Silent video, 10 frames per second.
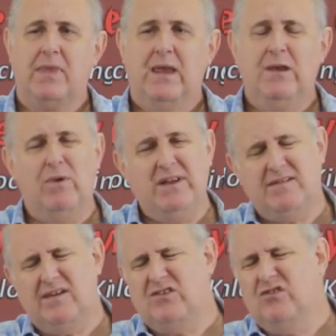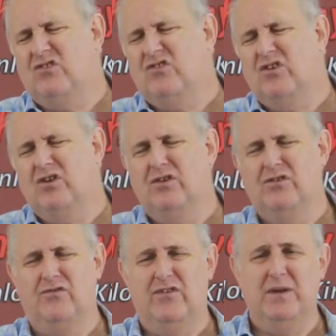He wants us to
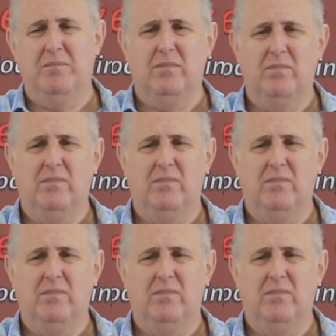serve Him.